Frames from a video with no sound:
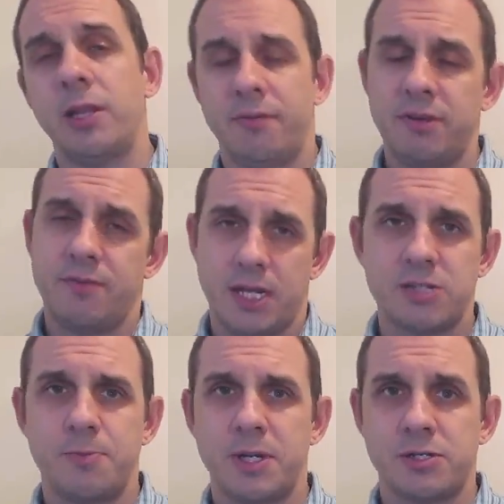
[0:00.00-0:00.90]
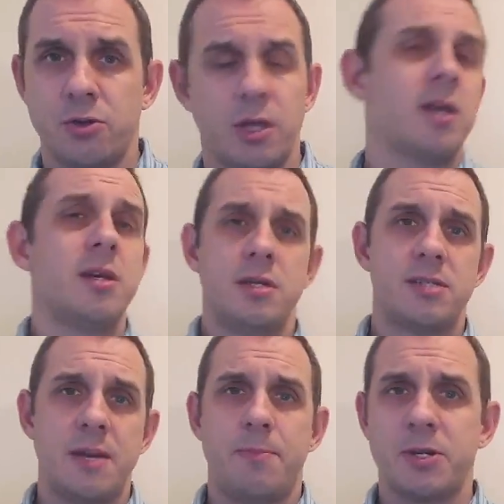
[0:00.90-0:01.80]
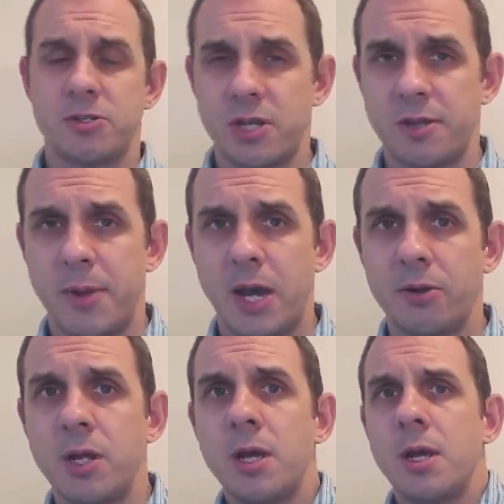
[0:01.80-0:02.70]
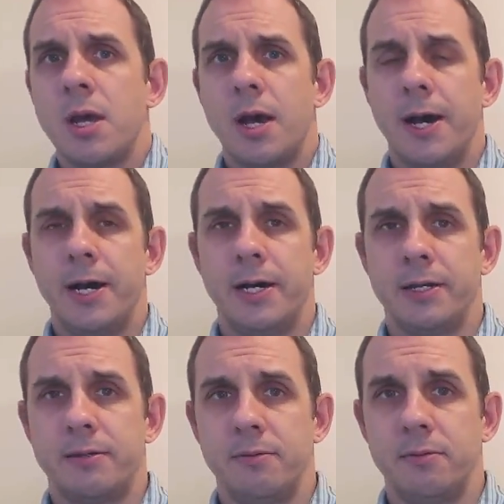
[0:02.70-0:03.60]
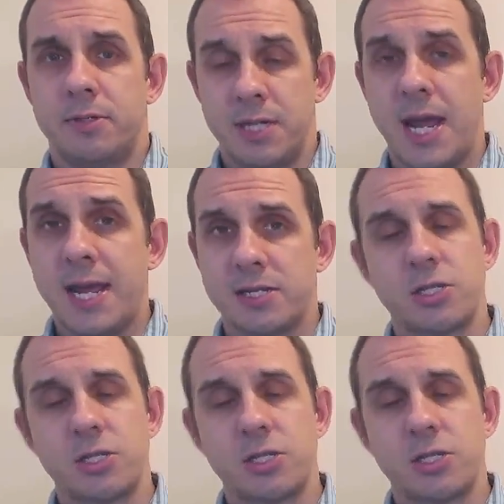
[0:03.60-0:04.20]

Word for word: Cleveland against Minnesota, same pitchers on the mound uh, today.